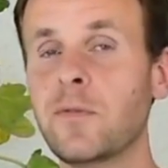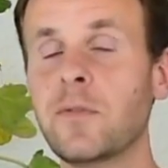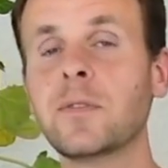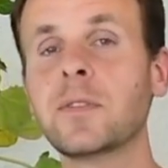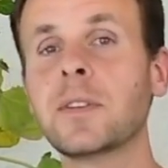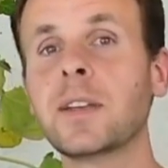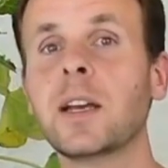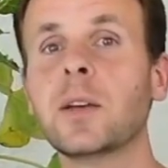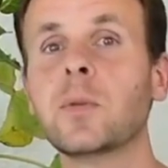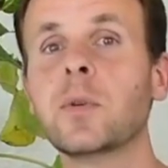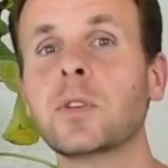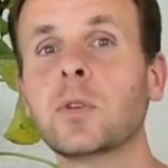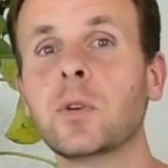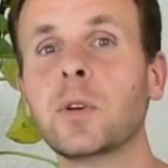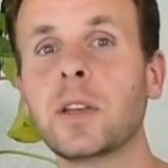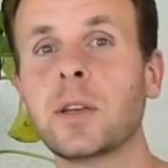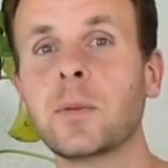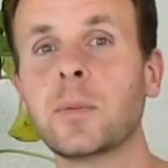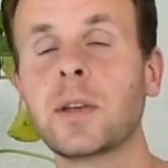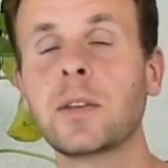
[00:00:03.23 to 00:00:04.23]
Today we're
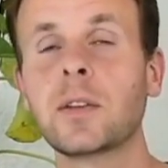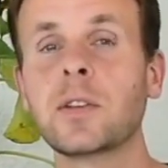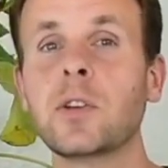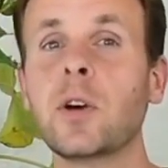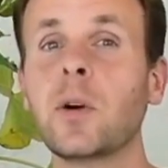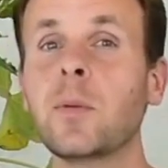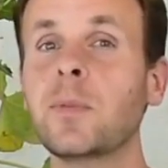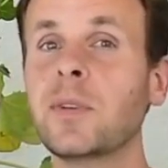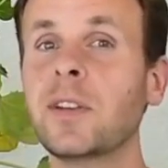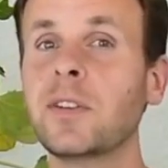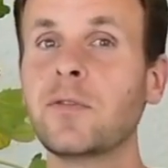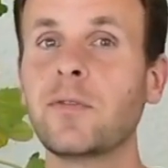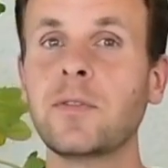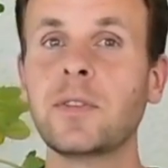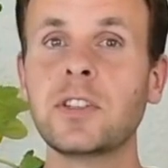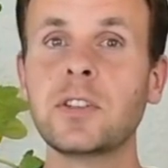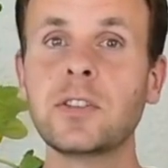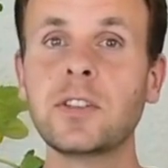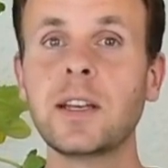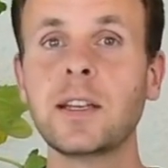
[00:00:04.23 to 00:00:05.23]
talking about the topic of
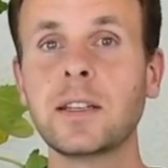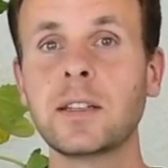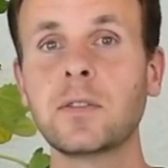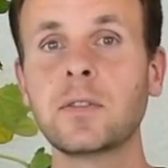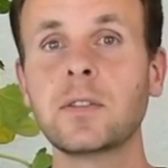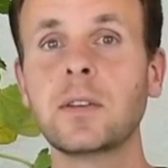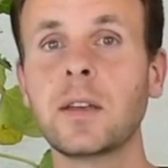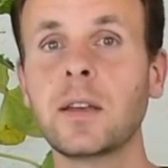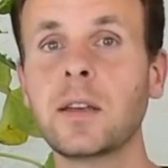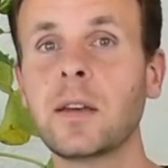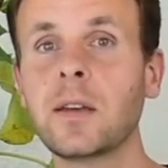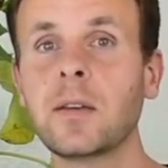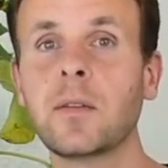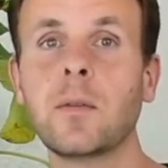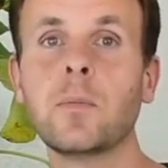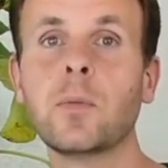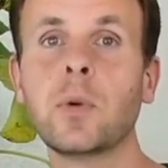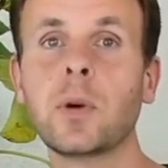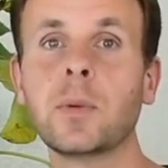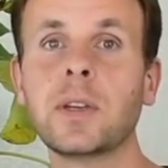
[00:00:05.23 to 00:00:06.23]
vegetative
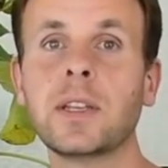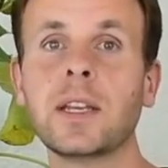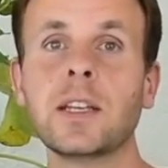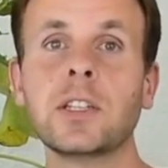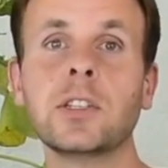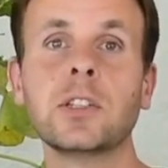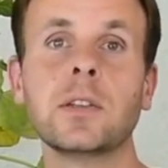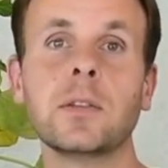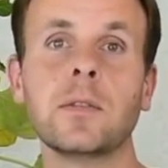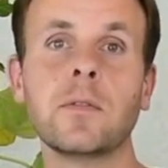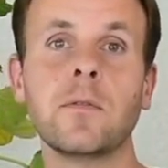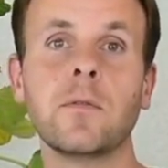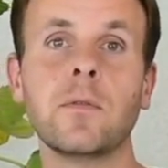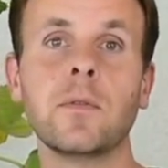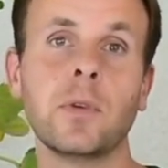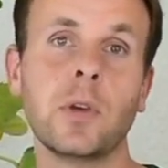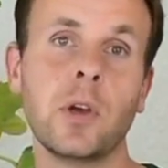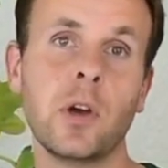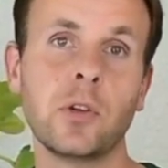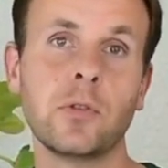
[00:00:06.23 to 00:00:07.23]
propagation
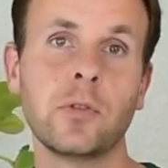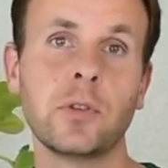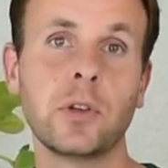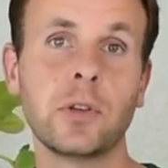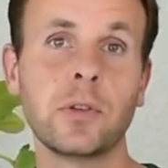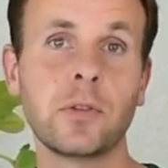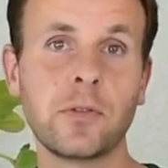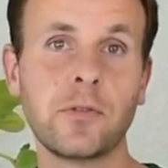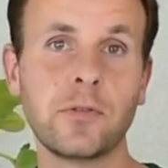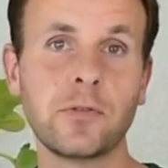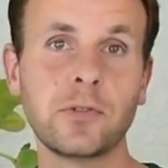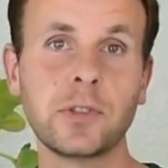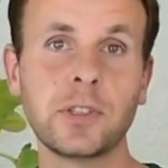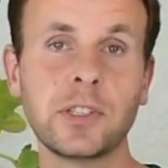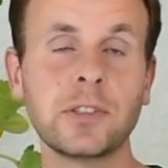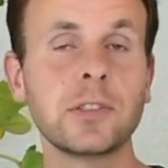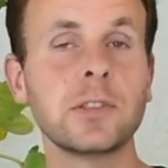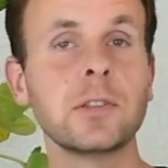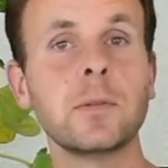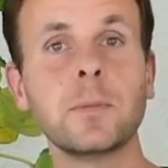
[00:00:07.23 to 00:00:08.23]
of
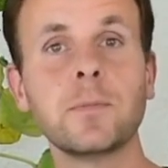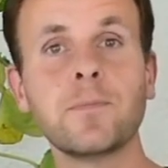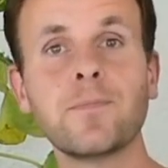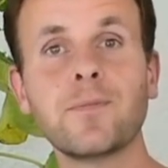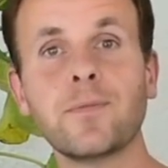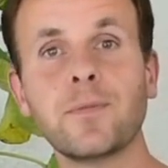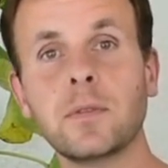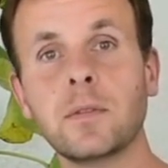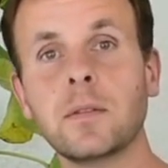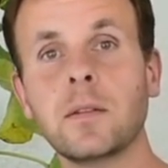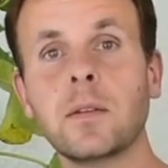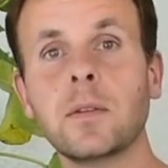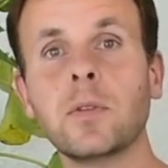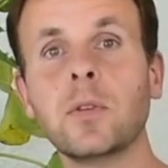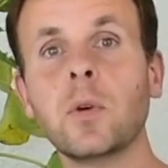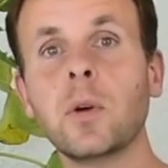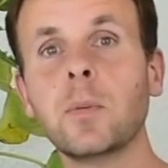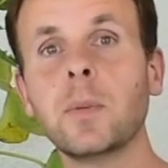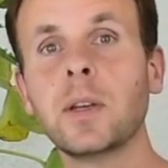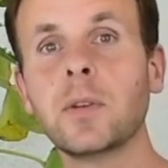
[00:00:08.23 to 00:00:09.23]
figs. So
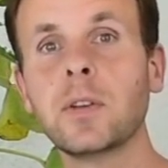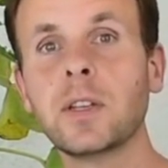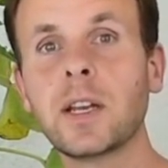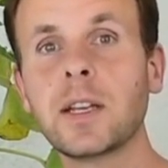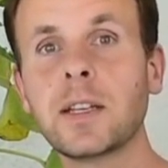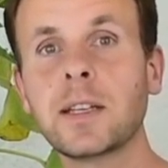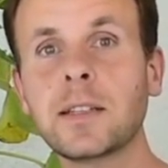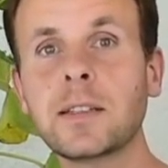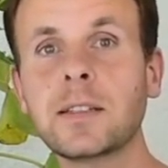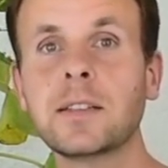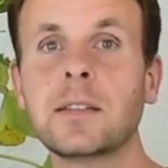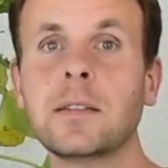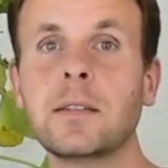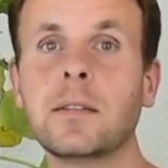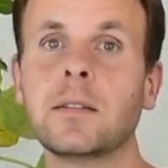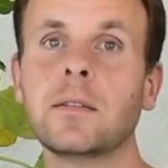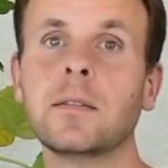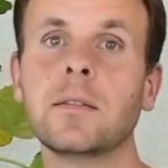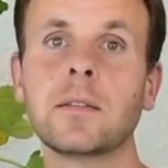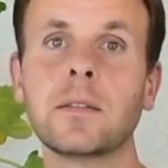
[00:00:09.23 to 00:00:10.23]
about cuttings
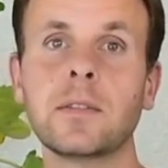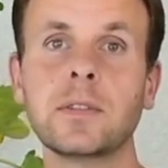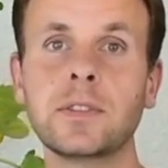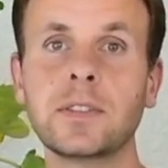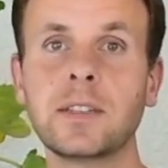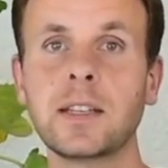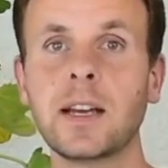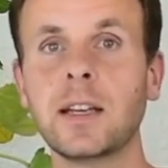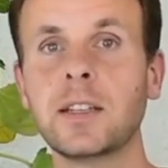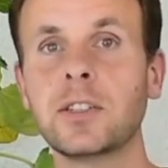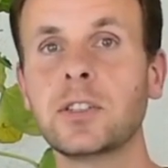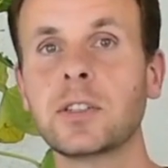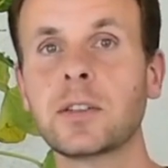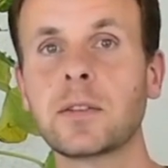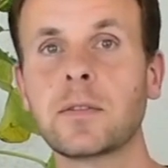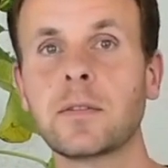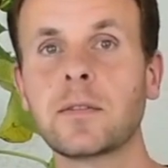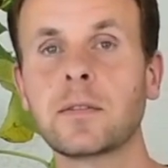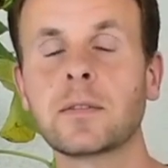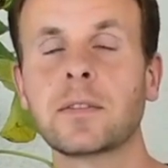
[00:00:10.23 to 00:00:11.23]
/
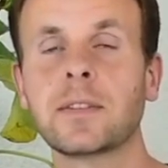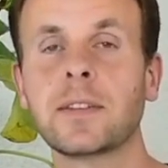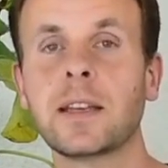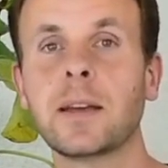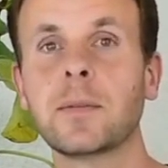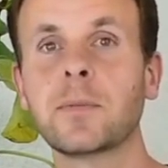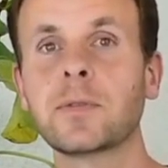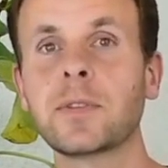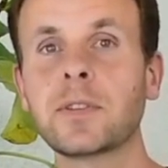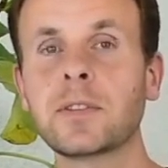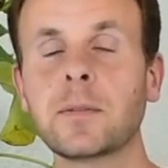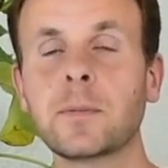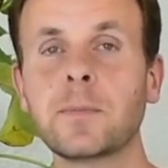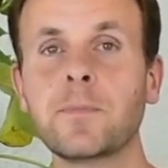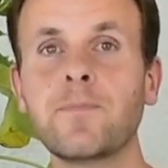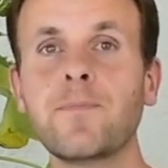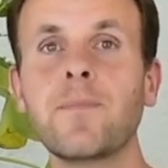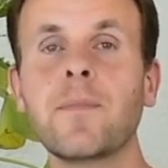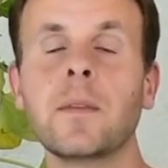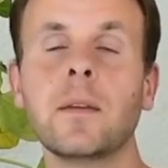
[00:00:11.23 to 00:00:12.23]
slips.
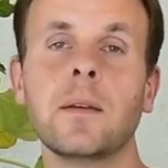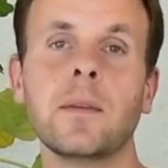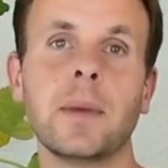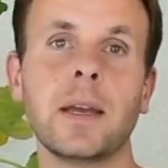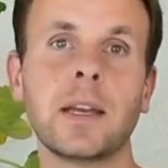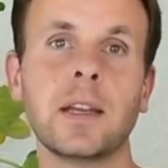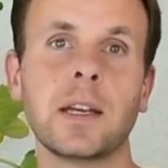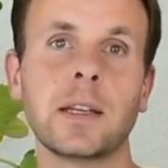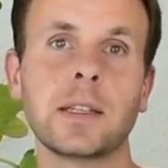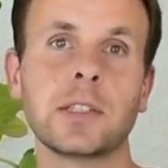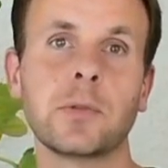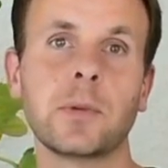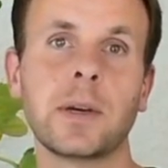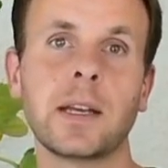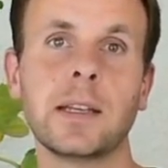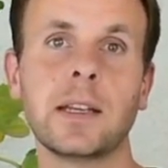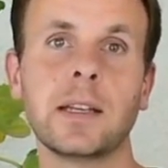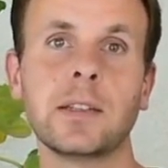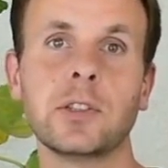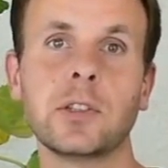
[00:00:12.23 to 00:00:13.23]
And I'll explain
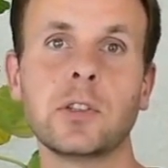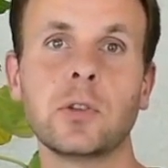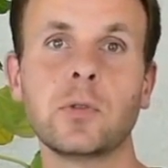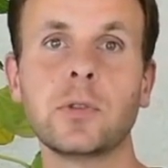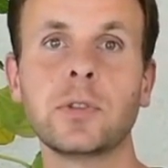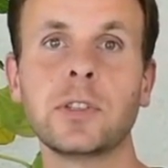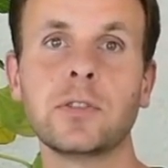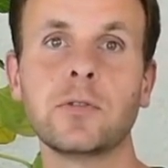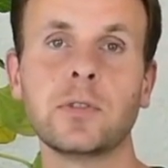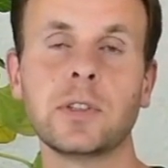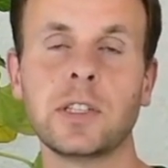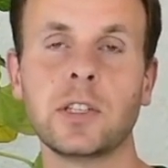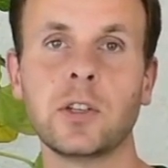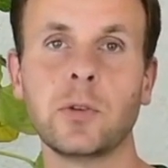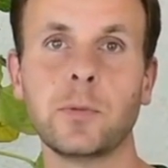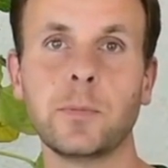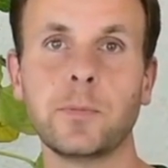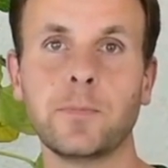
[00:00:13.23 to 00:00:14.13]
that to you in this video.